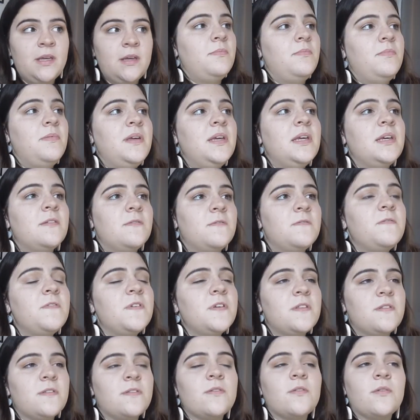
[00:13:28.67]
Being in
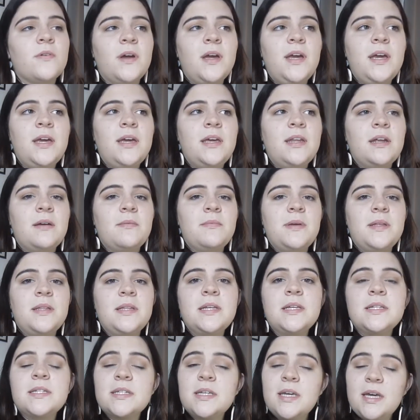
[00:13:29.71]
5th grade, I mean,
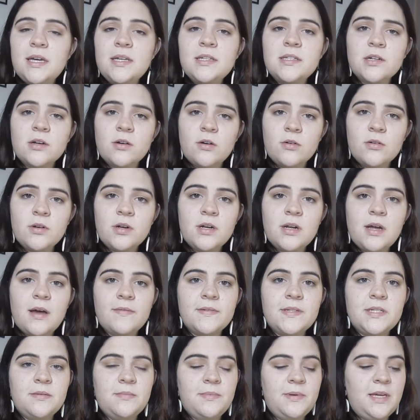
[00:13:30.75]
these kids are old enough
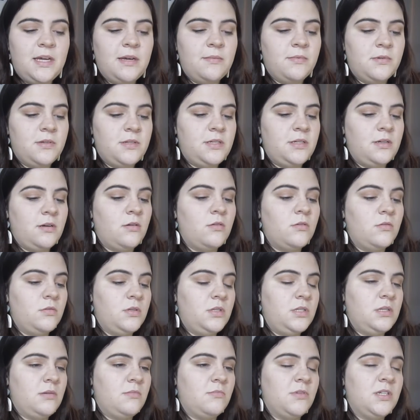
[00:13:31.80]
to be able to hold
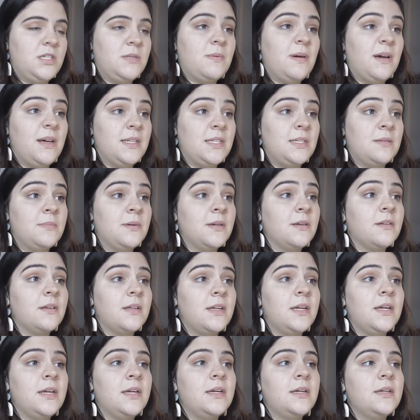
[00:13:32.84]
some
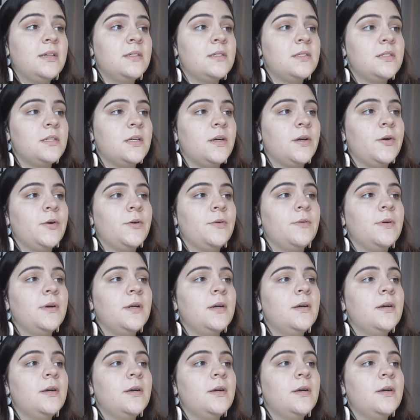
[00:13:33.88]
responsibility. So